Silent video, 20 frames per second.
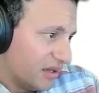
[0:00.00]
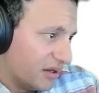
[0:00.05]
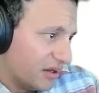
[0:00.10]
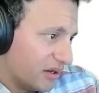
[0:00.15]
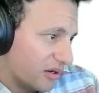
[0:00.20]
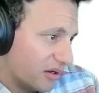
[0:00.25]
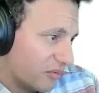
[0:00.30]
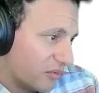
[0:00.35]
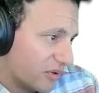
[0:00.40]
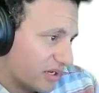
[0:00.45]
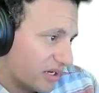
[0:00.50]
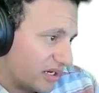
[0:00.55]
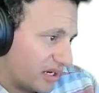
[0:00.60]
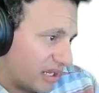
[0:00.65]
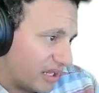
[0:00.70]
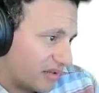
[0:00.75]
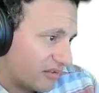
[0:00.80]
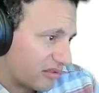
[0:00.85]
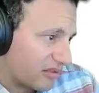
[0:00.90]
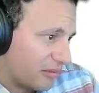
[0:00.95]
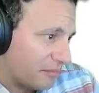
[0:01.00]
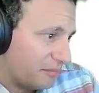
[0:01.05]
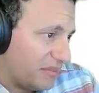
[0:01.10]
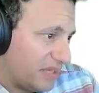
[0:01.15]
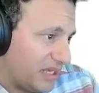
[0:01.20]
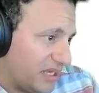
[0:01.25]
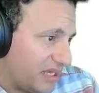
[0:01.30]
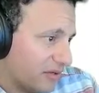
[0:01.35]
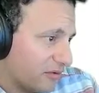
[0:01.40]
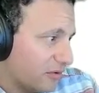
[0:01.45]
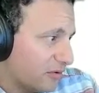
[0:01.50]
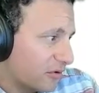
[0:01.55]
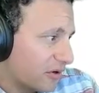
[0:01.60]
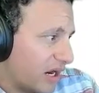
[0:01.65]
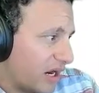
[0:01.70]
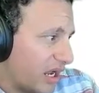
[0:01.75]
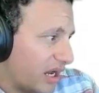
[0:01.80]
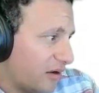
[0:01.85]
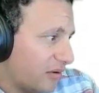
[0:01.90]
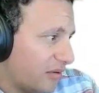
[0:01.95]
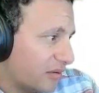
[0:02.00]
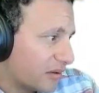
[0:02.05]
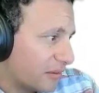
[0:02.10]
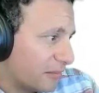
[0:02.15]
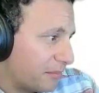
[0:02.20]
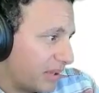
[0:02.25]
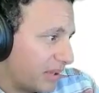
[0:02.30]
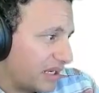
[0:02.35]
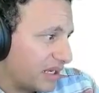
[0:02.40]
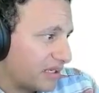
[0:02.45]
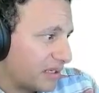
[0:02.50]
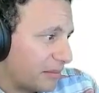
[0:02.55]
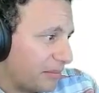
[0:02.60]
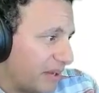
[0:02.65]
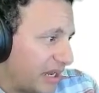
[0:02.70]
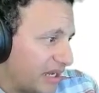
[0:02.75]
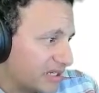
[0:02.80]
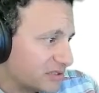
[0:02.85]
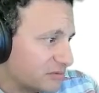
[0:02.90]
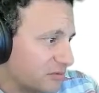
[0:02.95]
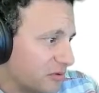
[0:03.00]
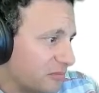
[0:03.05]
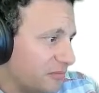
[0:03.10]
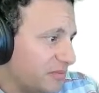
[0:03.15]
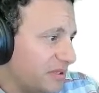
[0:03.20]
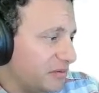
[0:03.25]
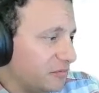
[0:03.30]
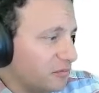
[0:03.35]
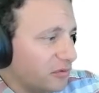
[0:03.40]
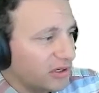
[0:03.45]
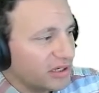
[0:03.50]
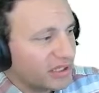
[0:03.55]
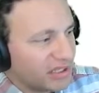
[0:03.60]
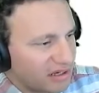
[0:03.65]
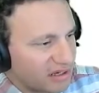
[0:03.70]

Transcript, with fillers: Uh, what it ends up being or how compelling the package will be, we're gonna